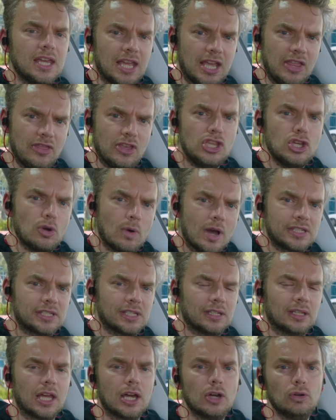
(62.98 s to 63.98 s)
in the US
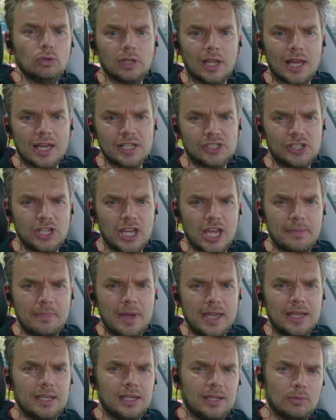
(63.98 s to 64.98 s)
alone last year,
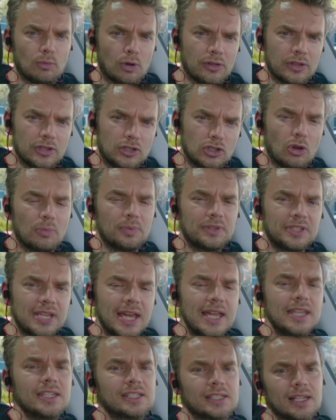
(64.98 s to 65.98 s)
making it one of the top
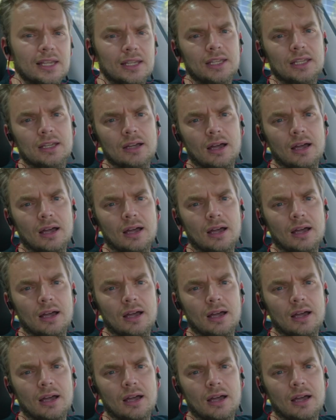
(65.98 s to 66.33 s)
10 selling